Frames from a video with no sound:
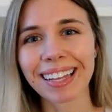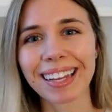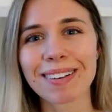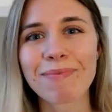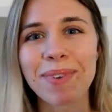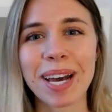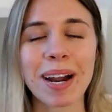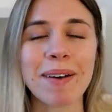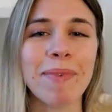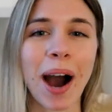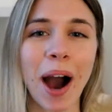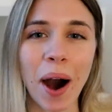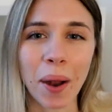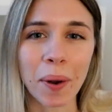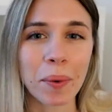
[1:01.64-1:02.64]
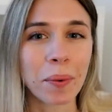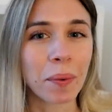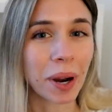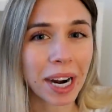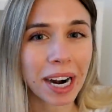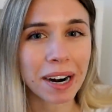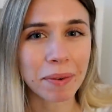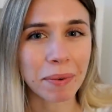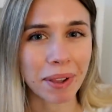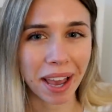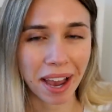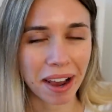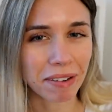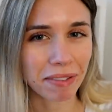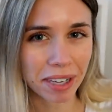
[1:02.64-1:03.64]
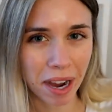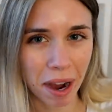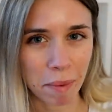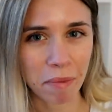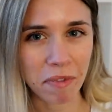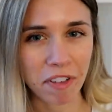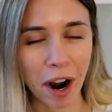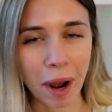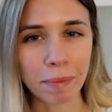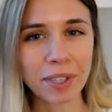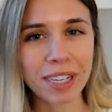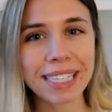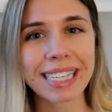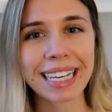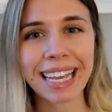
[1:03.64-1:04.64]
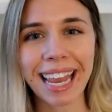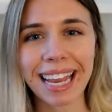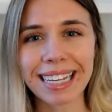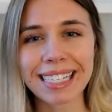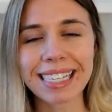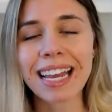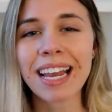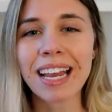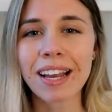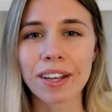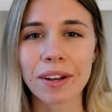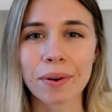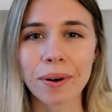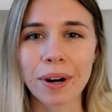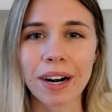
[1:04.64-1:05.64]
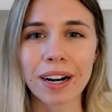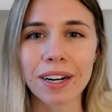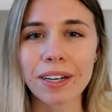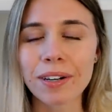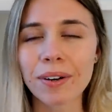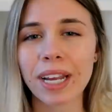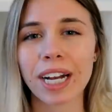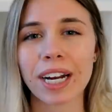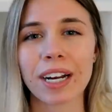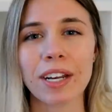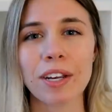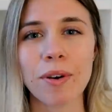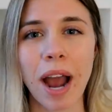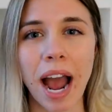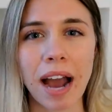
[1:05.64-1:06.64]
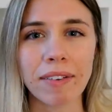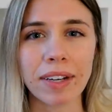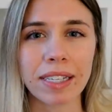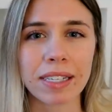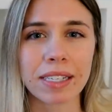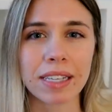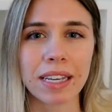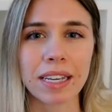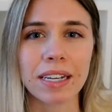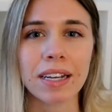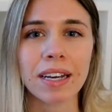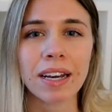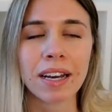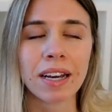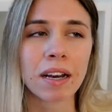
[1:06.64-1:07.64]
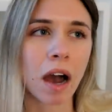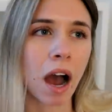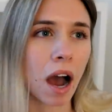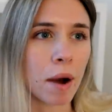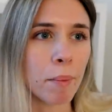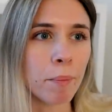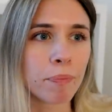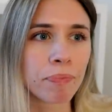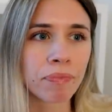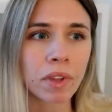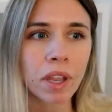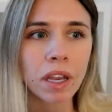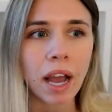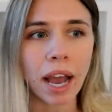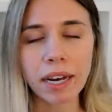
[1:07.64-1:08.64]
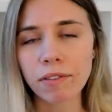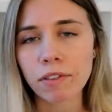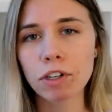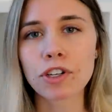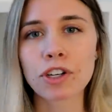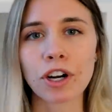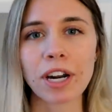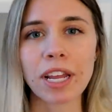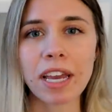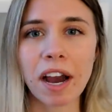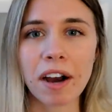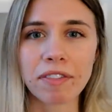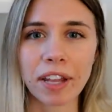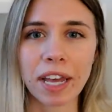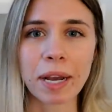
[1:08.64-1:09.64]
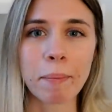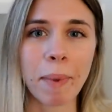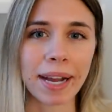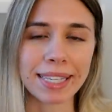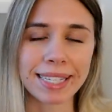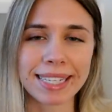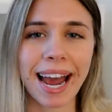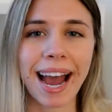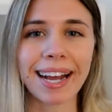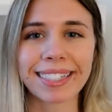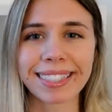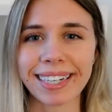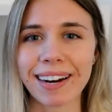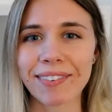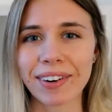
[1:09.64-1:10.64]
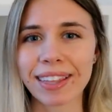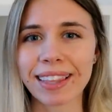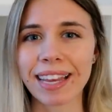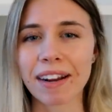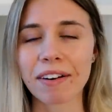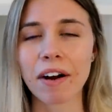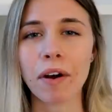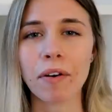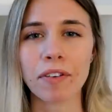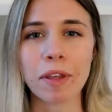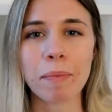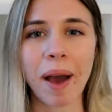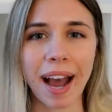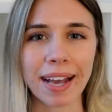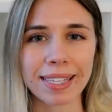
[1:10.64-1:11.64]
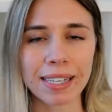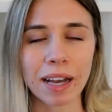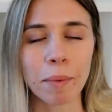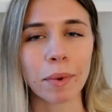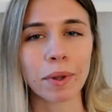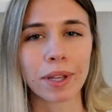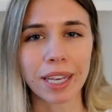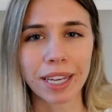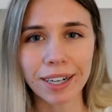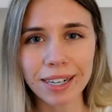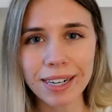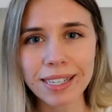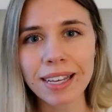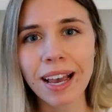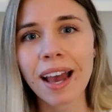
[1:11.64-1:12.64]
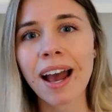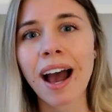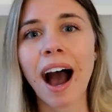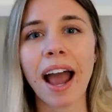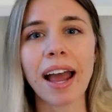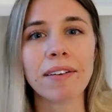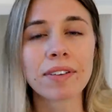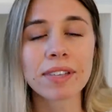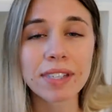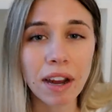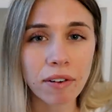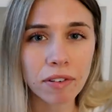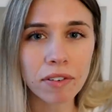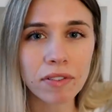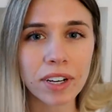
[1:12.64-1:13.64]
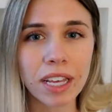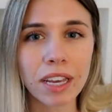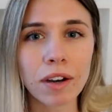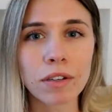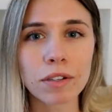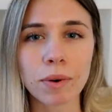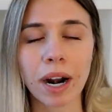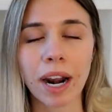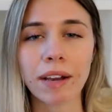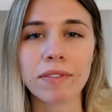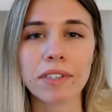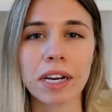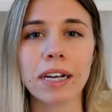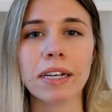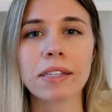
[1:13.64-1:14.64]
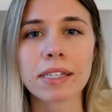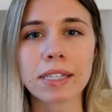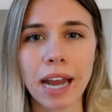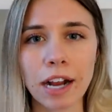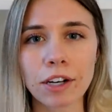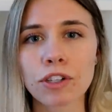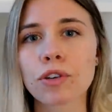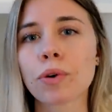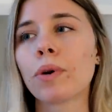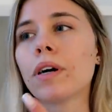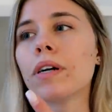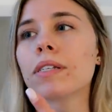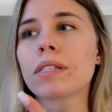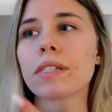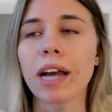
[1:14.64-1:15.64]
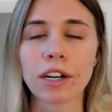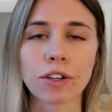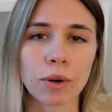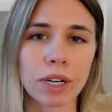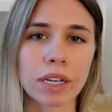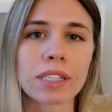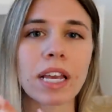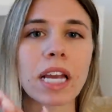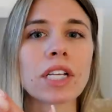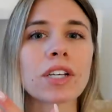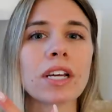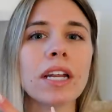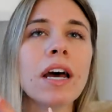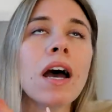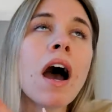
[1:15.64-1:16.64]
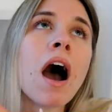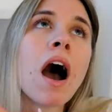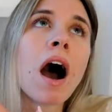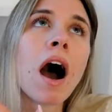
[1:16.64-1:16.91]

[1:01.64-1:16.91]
a little bit about where we have come from, just in case you're new here and you haven't seen kind of the journey of like my stash and everything over the past couple of years. I have several videos where I have done stash tours, stash organization,